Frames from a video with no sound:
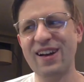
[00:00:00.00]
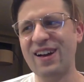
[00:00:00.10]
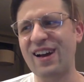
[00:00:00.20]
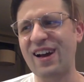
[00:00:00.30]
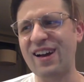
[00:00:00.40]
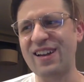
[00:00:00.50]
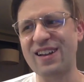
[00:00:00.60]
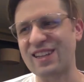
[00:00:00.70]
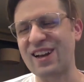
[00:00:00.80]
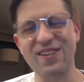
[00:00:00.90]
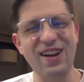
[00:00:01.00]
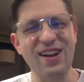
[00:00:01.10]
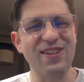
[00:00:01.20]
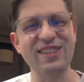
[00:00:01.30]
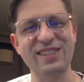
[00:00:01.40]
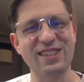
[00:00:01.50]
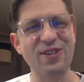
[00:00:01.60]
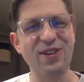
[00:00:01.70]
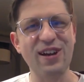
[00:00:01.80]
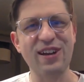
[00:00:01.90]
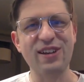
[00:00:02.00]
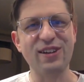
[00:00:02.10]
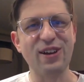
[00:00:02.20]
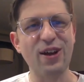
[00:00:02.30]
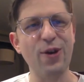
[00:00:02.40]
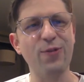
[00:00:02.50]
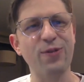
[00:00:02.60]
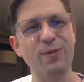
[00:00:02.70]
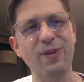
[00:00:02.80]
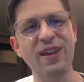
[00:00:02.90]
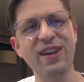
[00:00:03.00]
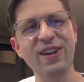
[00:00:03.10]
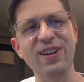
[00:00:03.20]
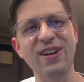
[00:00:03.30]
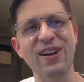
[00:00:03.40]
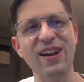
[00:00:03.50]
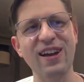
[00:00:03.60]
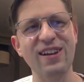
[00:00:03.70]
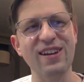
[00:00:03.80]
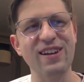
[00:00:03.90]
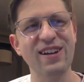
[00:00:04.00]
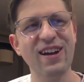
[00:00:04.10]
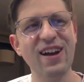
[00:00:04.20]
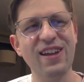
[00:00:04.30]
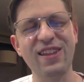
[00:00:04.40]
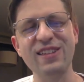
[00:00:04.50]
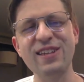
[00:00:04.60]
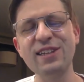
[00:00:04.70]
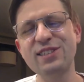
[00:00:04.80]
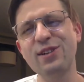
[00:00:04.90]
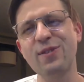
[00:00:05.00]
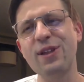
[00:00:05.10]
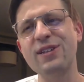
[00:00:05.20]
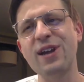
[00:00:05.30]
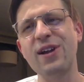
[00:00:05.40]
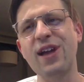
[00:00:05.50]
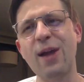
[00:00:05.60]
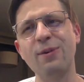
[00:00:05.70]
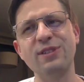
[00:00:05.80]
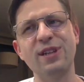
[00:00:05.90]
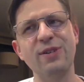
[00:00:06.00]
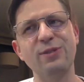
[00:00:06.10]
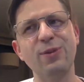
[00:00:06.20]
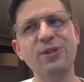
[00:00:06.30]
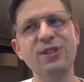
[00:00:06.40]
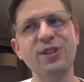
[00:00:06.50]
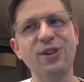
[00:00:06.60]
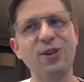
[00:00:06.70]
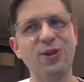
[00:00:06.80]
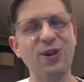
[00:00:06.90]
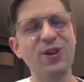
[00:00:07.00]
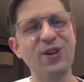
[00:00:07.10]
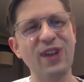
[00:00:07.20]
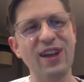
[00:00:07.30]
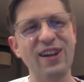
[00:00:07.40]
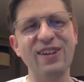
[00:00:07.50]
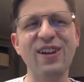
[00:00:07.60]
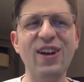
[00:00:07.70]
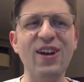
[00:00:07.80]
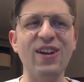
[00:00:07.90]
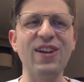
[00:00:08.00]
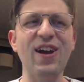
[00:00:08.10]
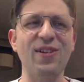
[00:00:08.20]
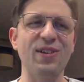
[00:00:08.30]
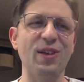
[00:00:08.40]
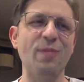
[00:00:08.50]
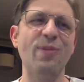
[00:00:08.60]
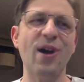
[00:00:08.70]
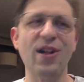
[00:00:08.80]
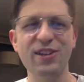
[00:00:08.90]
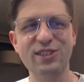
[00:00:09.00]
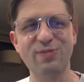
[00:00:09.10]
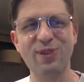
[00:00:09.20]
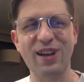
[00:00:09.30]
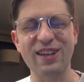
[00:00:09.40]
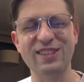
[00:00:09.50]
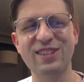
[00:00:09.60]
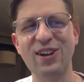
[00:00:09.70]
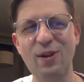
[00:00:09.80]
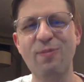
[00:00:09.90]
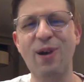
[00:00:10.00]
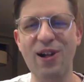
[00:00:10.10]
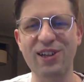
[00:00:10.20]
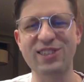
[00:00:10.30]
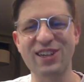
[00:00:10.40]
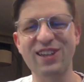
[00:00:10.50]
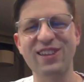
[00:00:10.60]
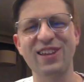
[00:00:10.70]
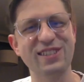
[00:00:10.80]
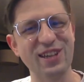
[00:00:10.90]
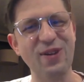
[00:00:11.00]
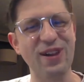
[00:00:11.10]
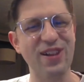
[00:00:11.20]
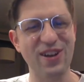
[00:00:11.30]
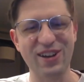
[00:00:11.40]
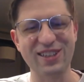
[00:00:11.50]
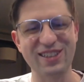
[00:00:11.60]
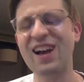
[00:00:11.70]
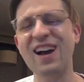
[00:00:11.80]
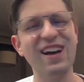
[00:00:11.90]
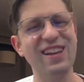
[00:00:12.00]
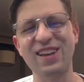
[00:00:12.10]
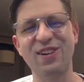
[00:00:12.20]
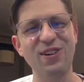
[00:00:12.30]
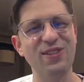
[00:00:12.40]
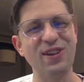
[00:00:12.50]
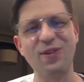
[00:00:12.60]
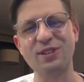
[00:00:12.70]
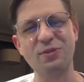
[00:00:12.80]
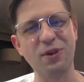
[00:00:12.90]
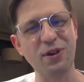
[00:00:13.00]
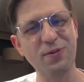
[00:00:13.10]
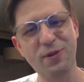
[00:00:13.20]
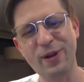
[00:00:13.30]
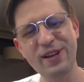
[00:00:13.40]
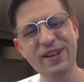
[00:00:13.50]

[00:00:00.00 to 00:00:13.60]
it's like, all right, well, let's see where I can go from here. And the intention of the entire game was that it was supposed to look crude and not really polished, but I started polishing things as I went along because the crude thing wasn't working for me.